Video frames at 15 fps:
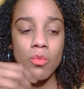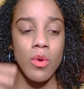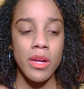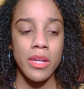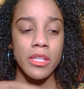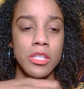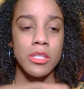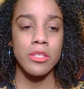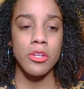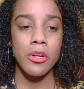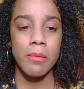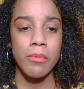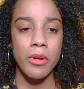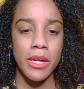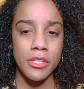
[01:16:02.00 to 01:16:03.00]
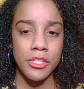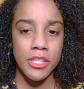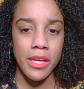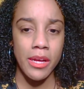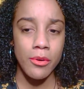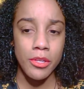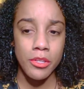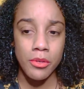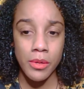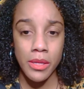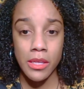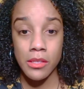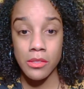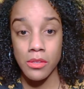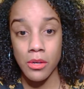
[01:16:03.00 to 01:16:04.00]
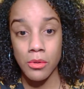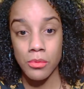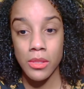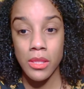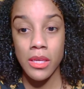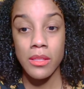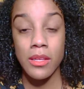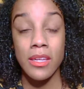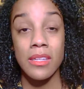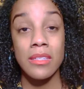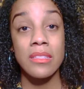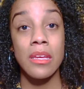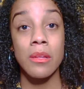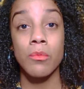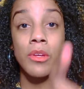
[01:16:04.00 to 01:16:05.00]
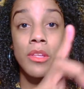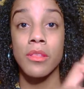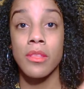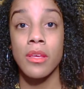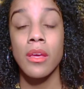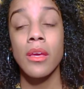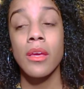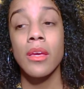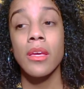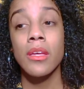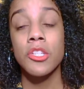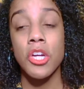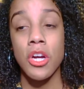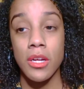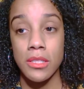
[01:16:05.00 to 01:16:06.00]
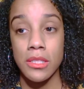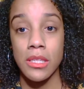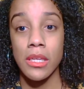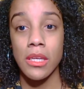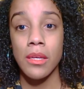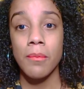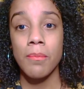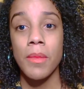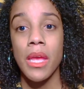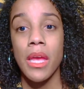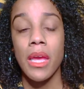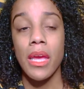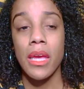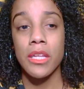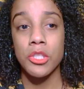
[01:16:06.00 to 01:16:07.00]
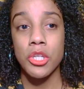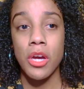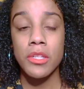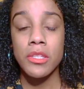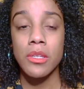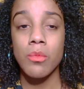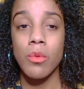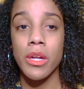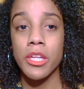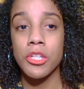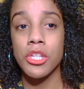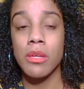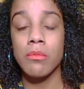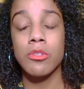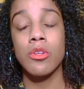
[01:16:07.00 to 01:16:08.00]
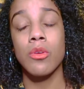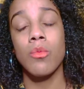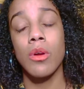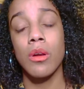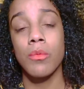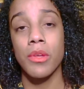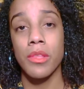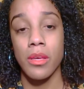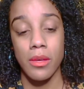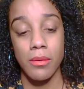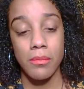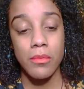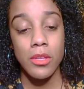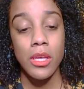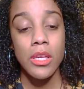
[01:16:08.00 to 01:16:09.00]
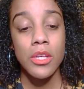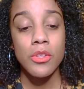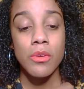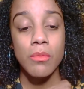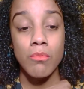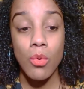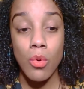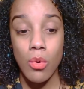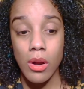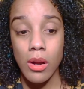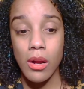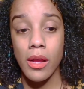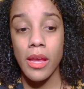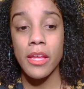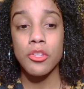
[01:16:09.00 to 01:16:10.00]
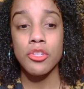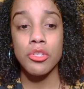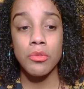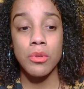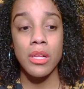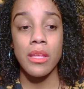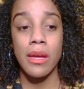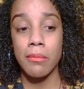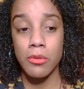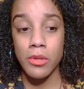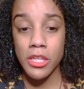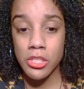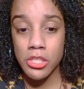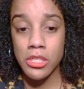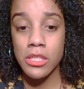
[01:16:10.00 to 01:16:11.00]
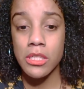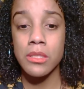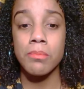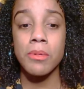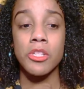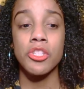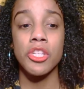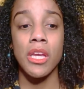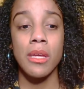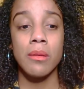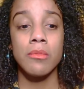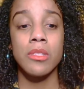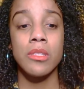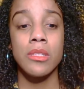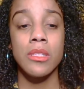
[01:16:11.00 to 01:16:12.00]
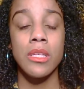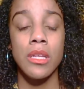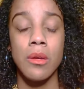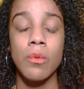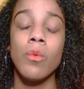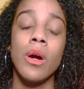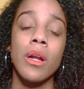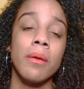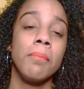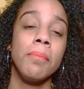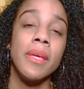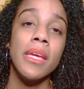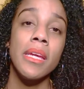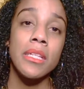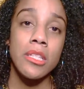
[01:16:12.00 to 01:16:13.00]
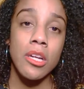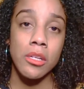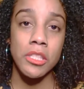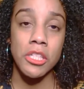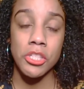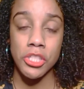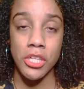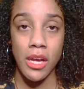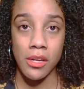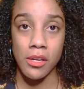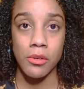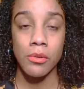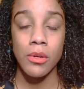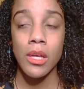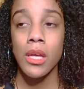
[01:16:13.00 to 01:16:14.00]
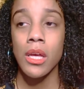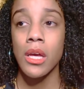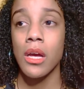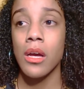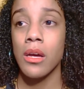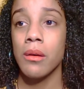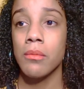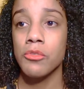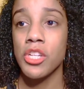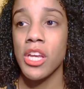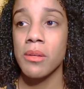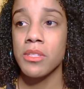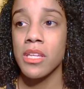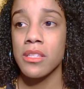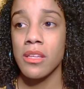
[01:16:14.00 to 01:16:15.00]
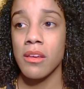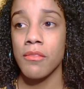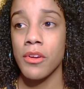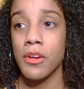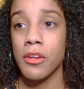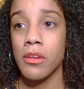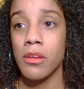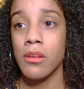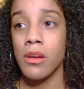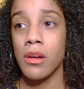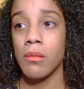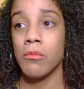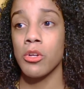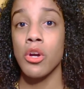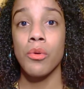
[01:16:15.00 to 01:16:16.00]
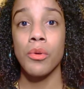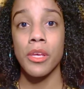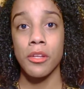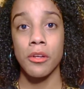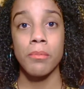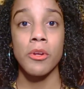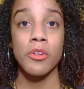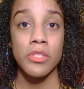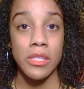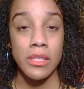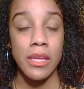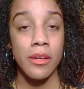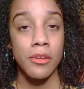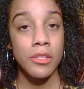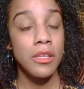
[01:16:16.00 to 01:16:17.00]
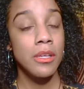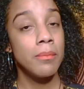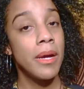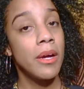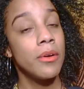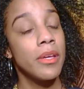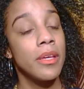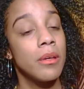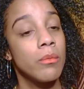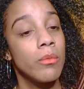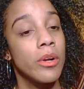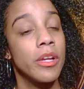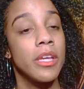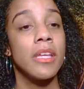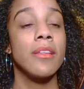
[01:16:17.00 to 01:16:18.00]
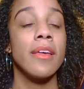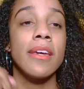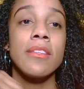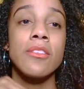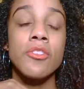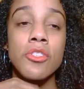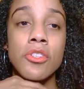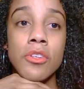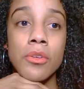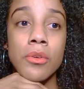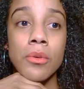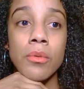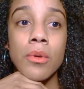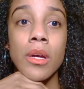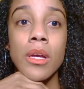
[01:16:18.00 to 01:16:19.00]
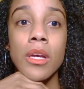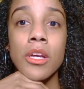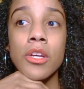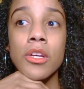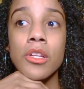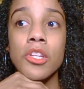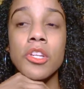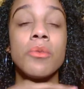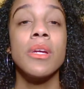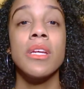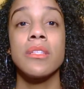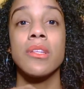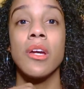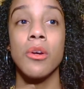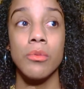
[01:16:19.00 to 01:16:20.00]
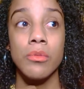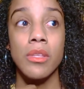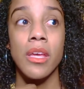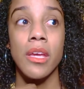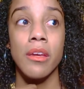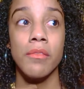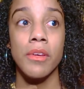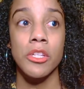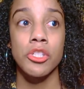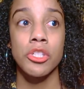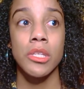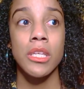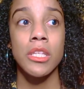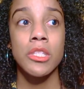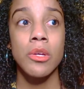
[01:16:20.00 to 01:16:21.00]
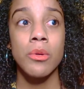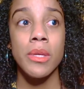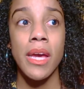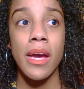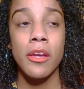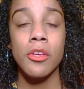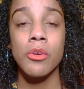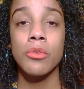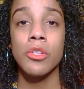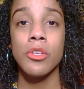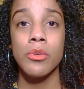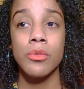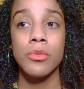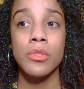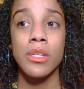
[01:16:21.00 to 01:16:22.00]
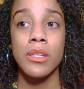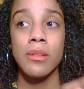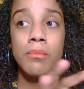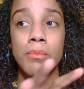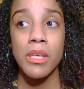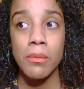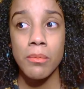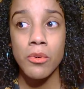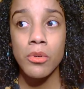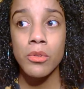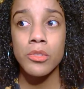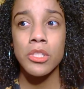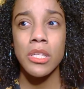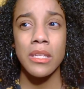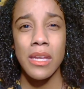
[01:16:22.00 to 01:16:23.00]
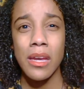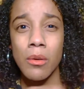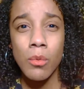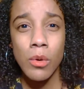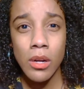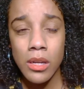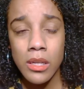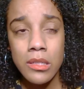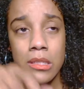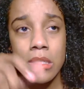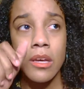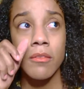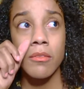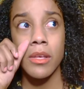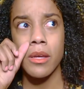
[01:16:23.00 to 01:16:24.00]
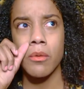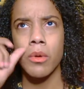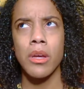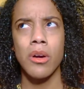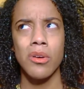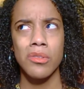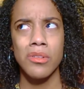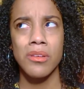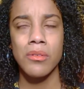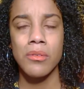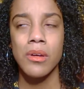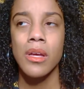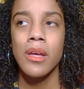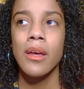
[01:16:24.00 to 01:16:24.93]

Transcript: wanted to start branching out and doing his own thing, like I said with Tati, and Tati wanted James to work with him more and do collaborations but James didn't want to be in Tati's shadow. Um, James has that very um, go-getter personality about him where he likes to do his own thing eventually. So yeah, he'll use people to network and stuff like we all do.